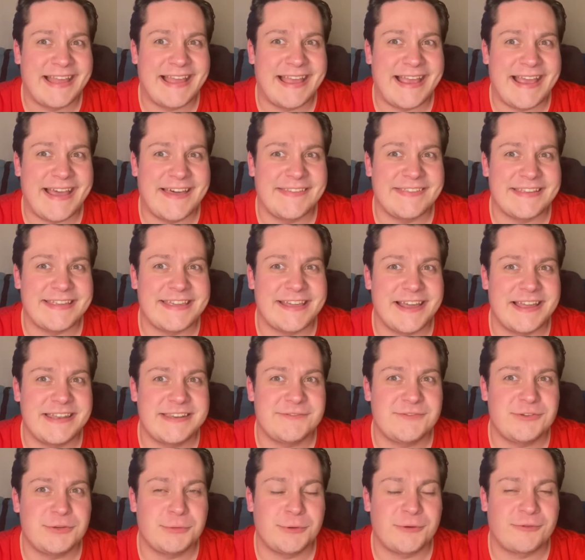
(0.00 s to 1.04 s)
and they kind
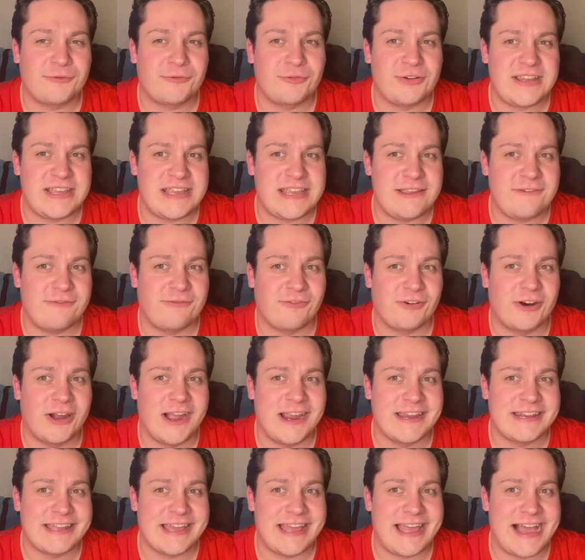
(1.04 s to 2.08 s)
of do a Freaky
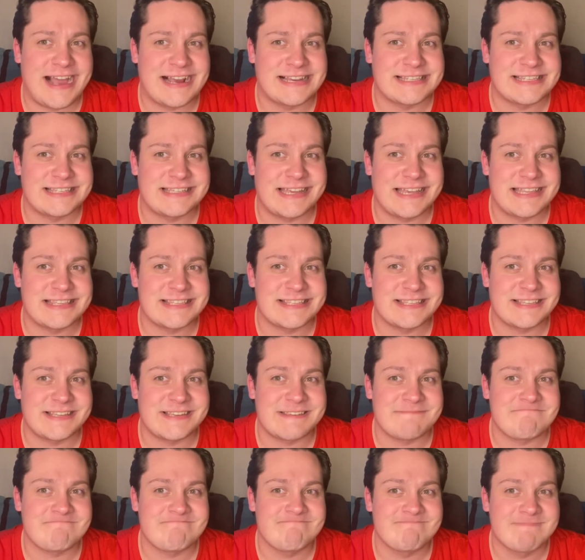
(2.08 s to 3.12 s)
Friday
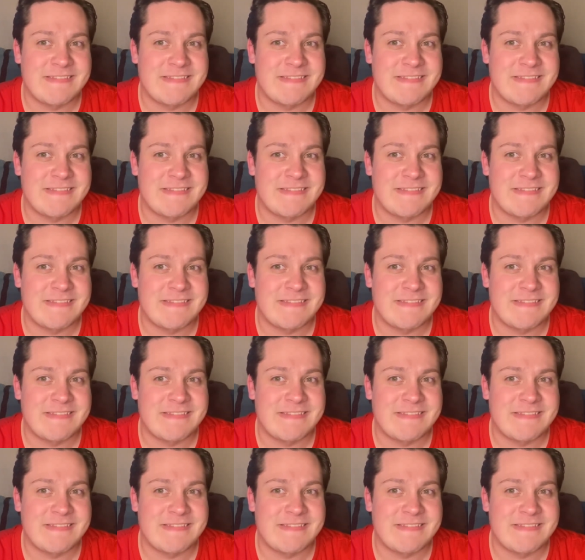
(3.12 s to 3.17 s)
accidentally.